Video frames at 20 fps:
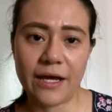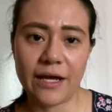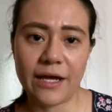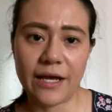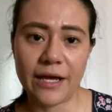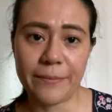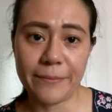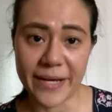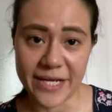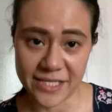
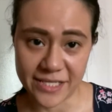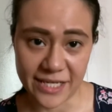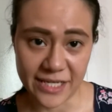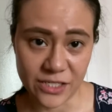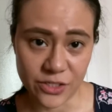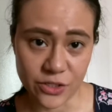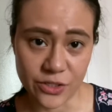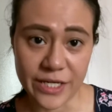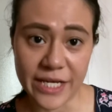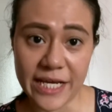
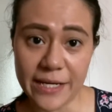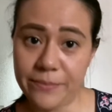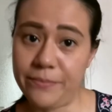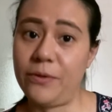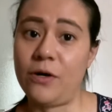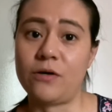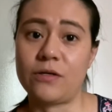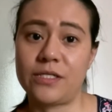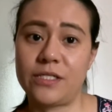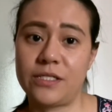Messenger
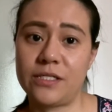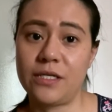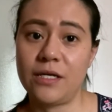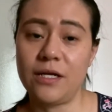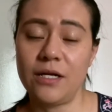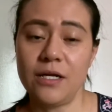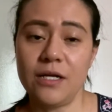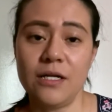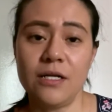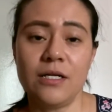inbox.
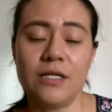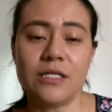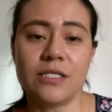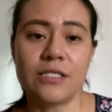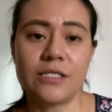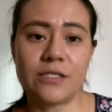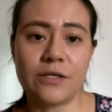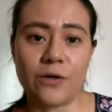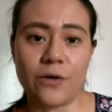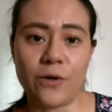
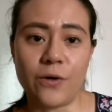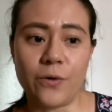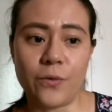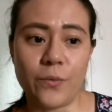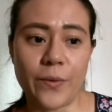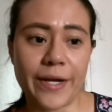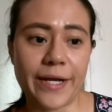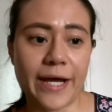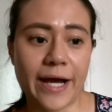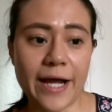So
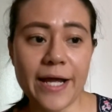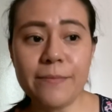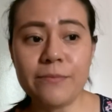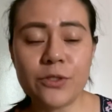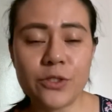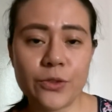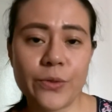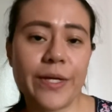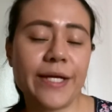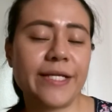when I am
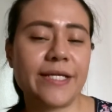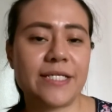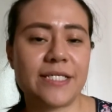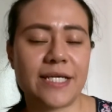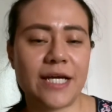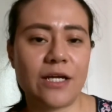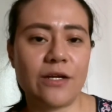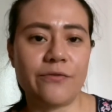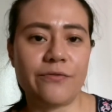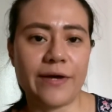doing this
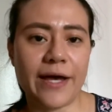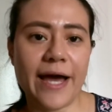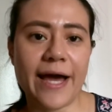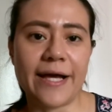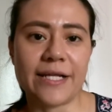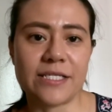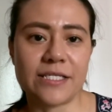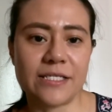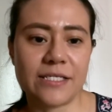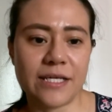kind of
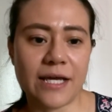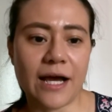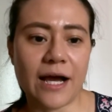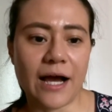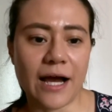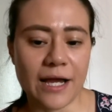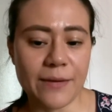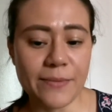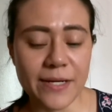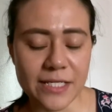ads,
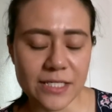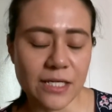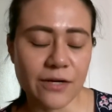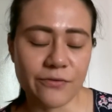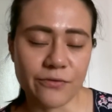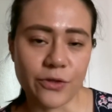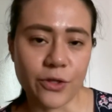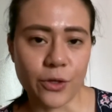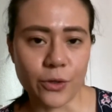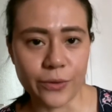I myself
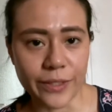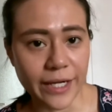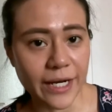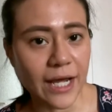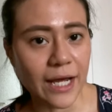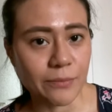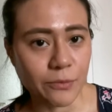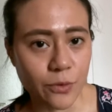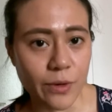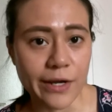know that
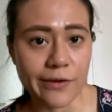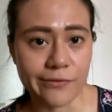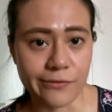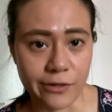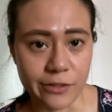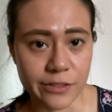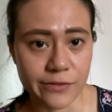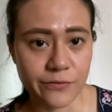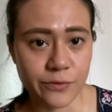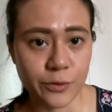I'm quite
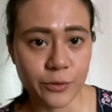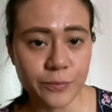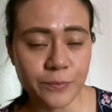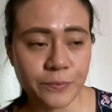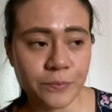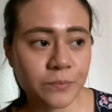forceful.